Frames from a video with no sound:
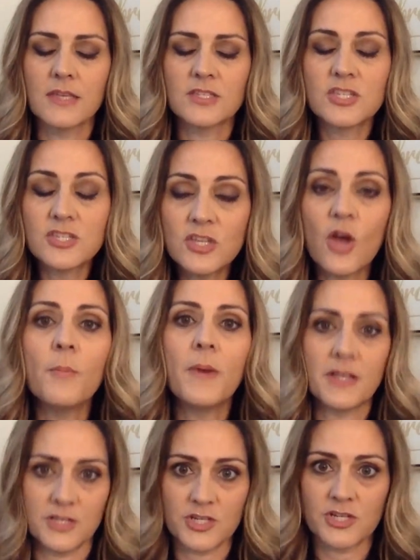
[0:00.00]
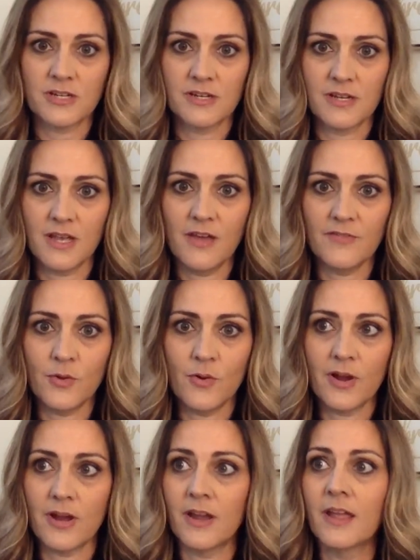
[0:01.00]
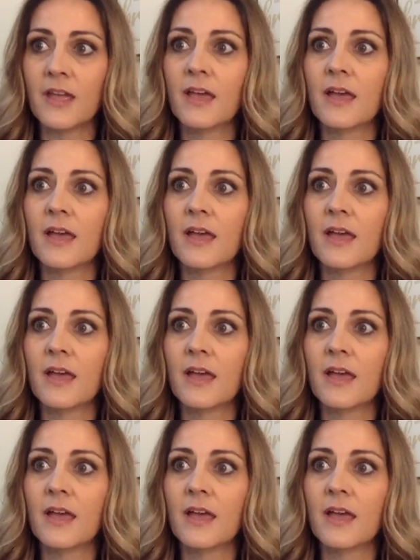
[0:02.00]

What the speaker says: so much of your